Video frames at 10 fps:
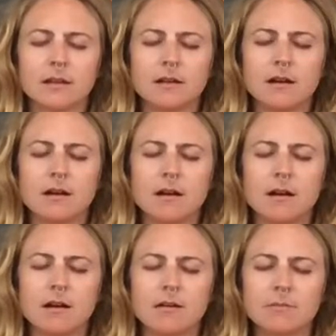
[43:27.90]

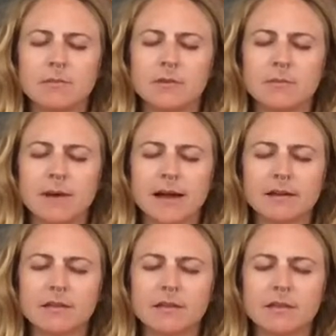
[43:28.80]
up the back
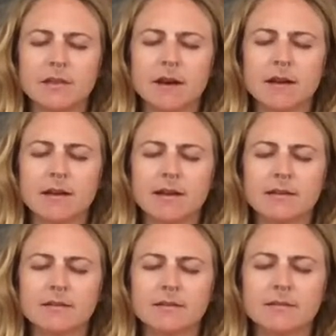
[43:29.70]
of the
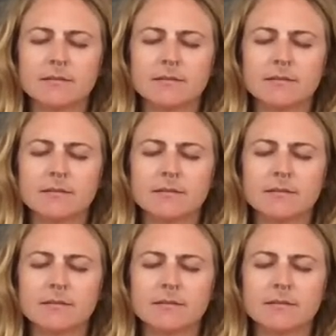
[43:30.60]
thighs,